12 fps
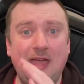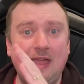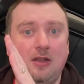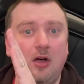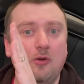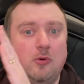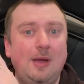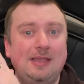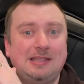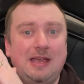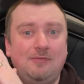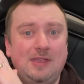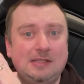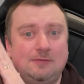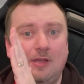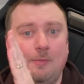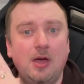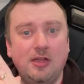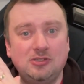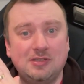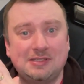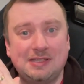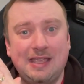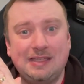then I always have this for
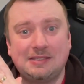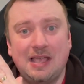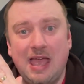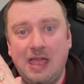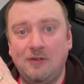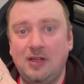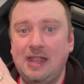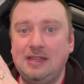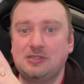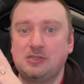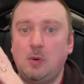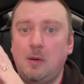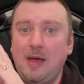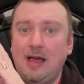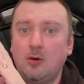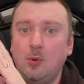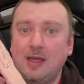emergencies if I need to swap out